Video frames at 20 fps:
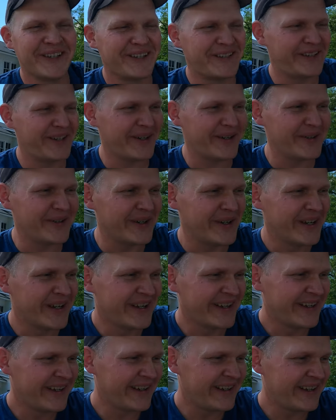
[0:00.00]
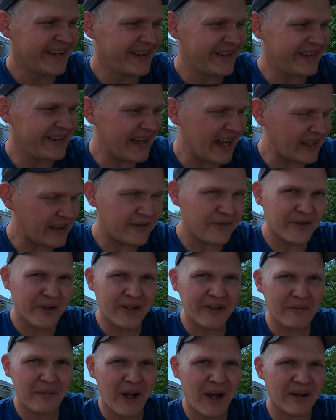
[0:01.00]
So got the
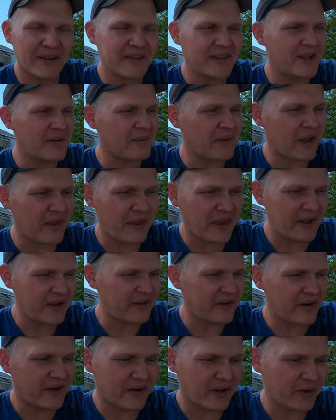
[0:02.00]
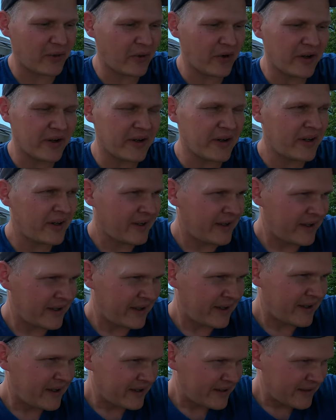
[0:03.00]
front mocked up. I think they're going to work
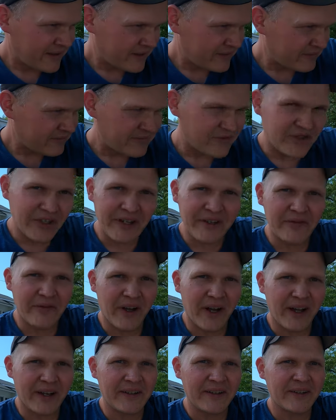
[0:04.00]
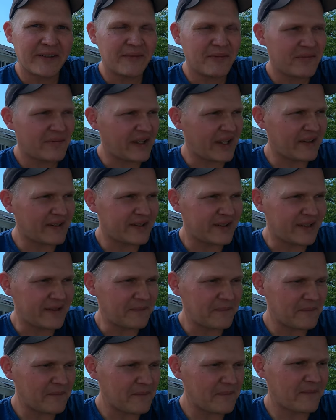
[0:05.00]
just fine, like I
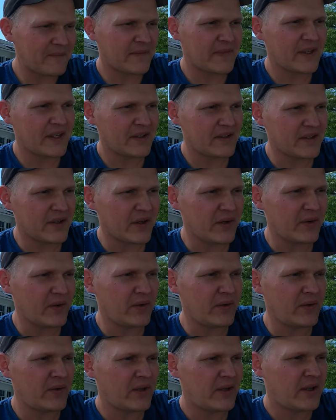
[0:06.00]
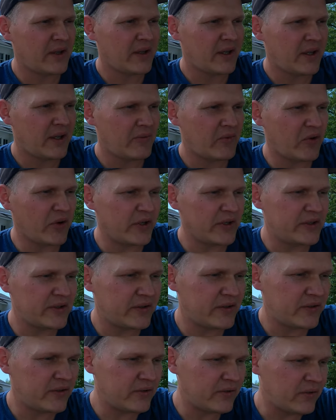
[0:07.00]
said. So I'm going
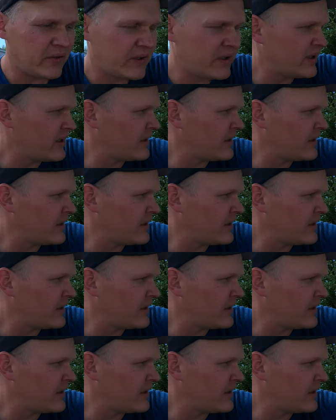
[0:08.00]
to